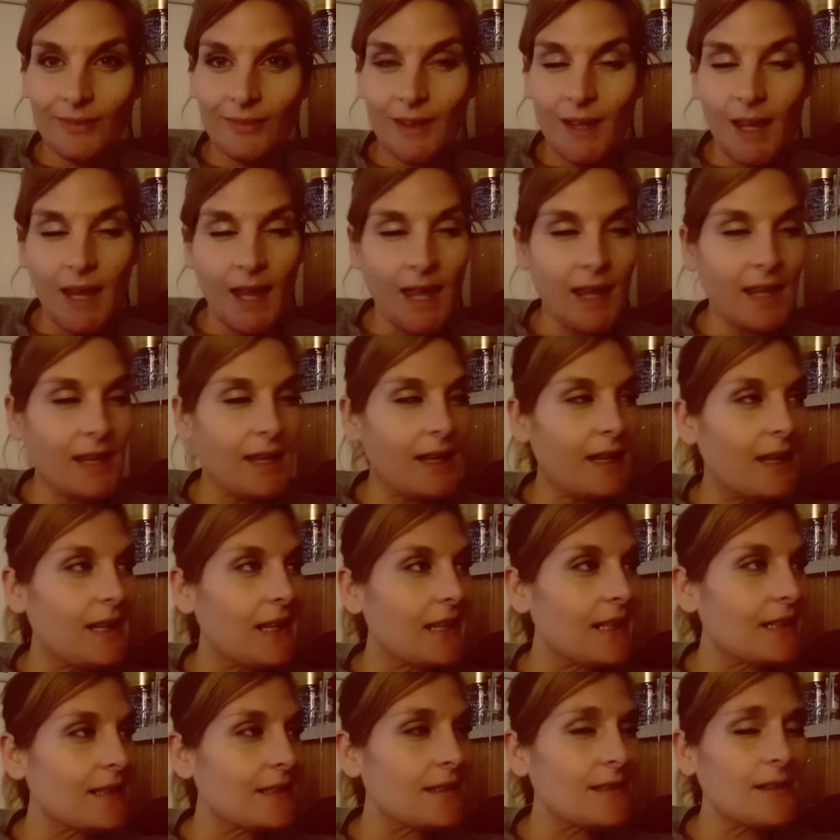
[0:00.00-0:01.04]
Hey
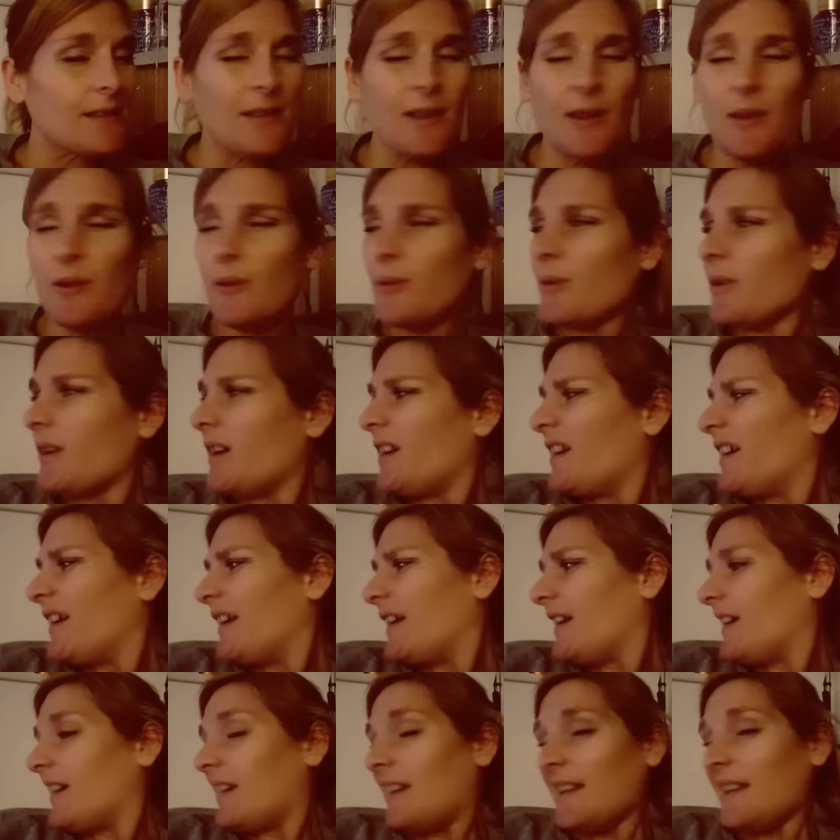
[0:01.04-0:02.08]
guys, so
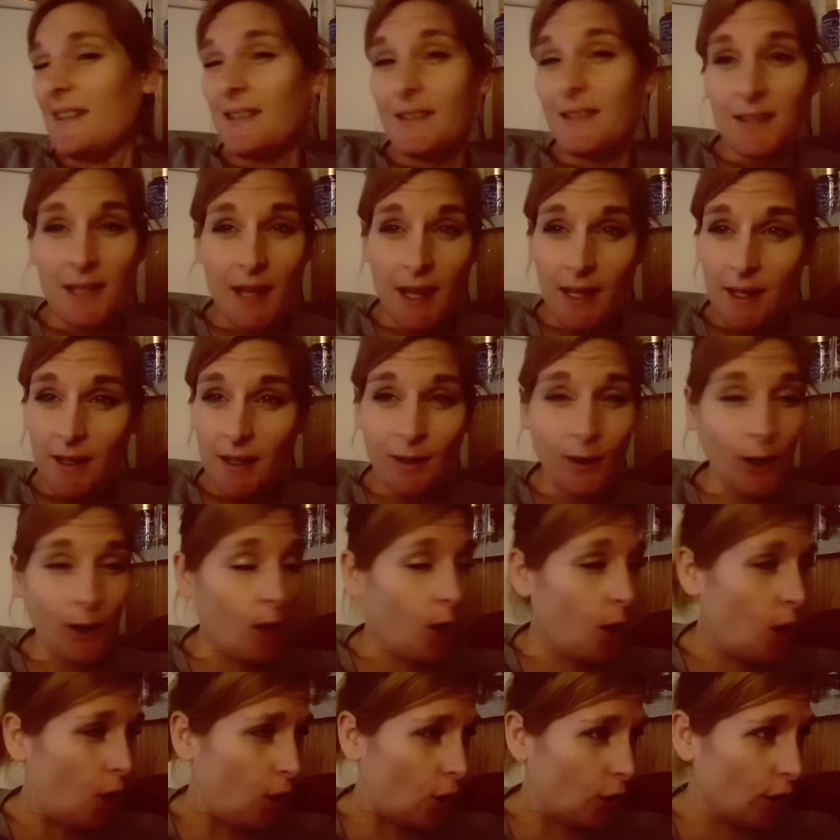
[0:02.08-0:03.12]
it's 10
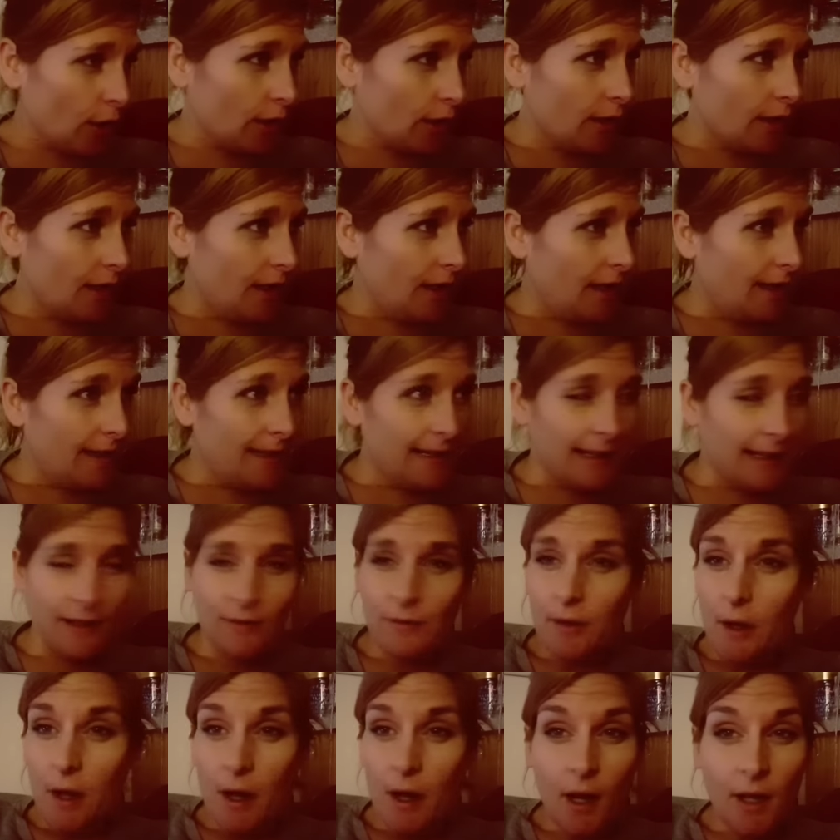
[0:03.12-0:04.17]
o'clock and I've
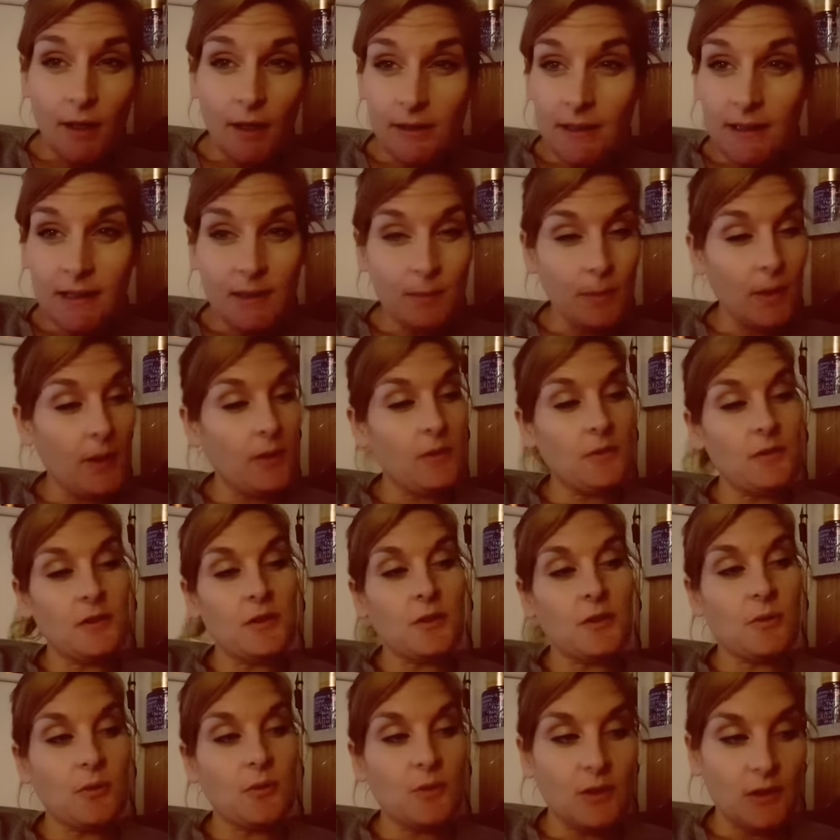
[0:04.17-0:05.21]
hardly spoke to
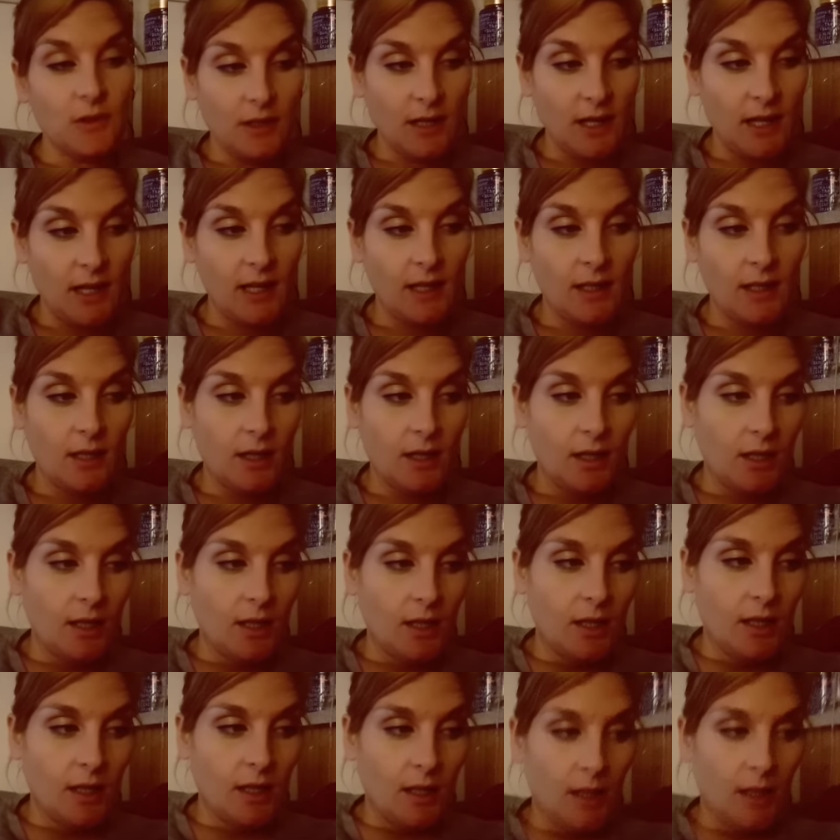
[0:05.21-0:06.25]
you today.
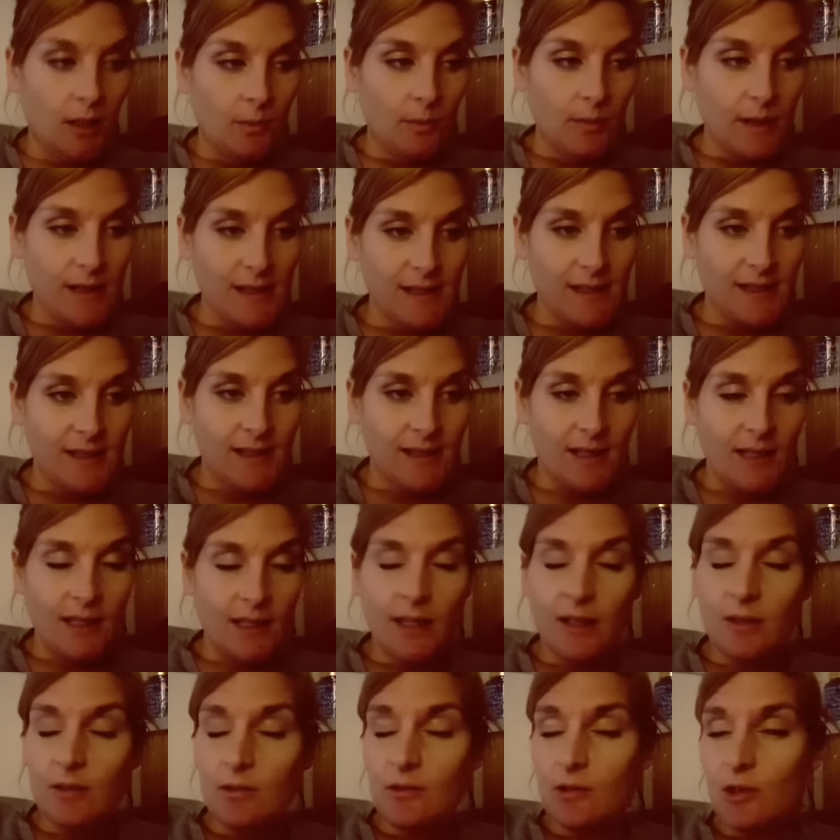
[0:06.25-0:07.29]

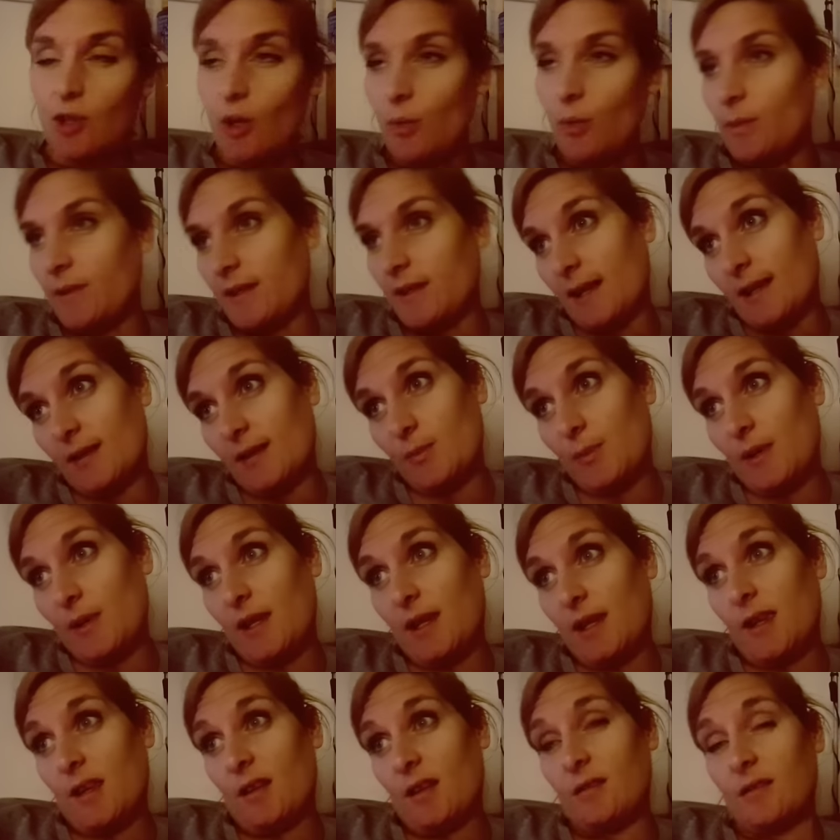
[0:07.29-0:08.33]
Basically, John was at his
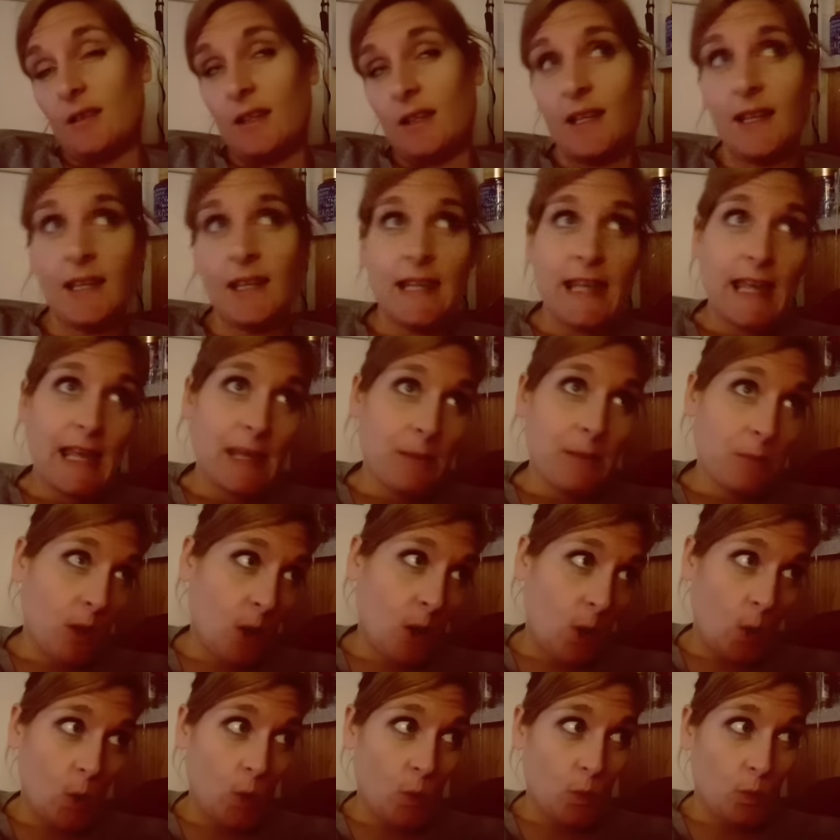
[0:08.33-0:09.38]
meeting, he came
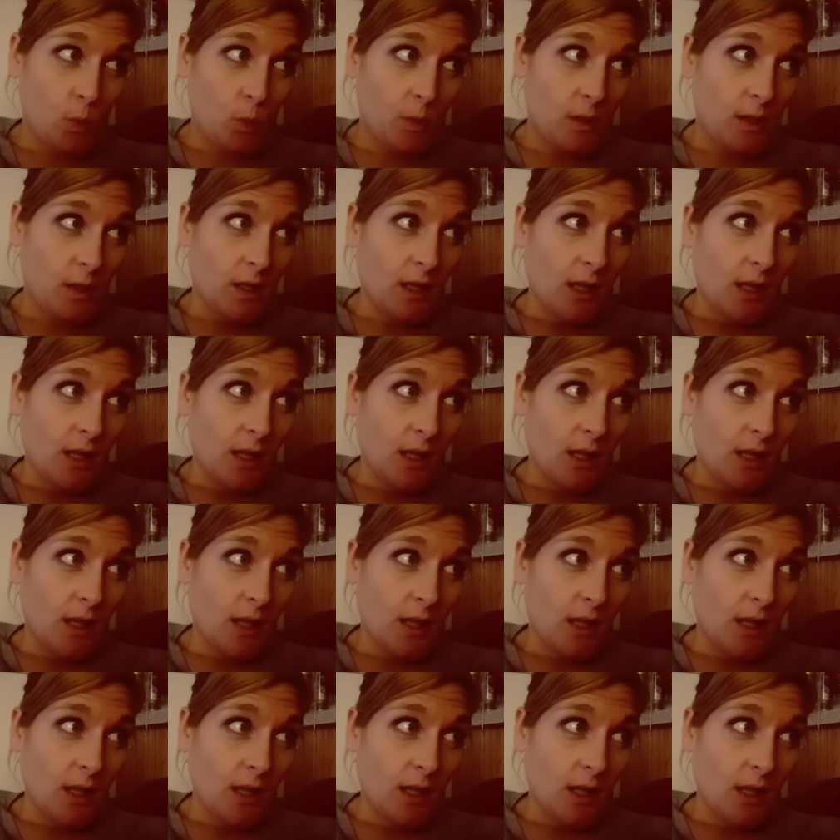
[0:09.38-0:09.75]
home,